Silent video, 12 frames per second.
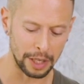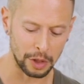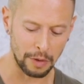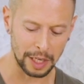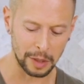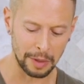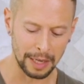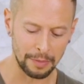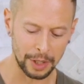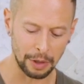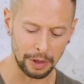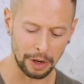with this
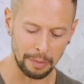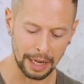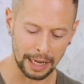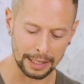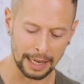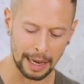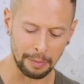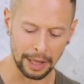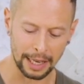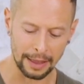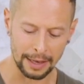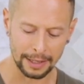recipe. So, a little bit on top,
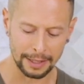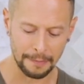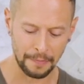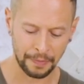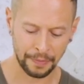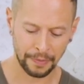like this.